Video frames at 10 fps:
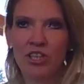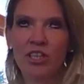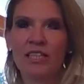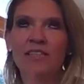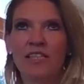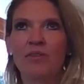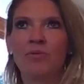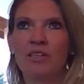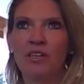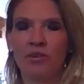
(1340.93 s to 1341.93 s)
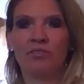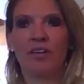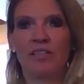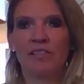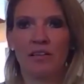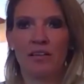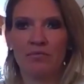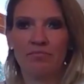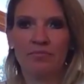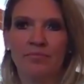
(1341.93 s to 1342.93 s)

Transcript: look and see what the going rates are?